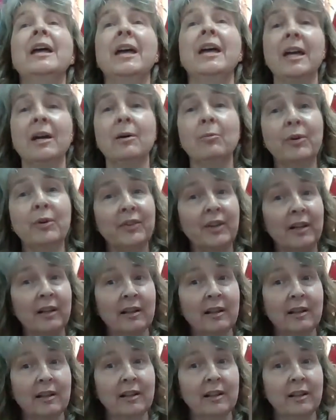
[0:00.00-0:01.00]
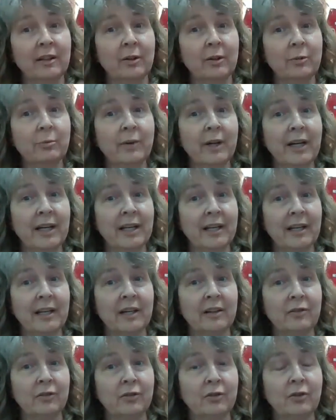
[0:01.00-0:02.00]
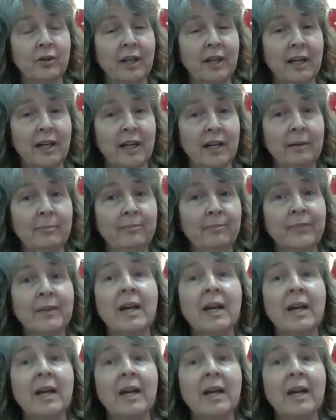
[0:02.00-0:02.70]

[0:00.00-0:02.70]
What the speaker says: It was a little rainy yesterday.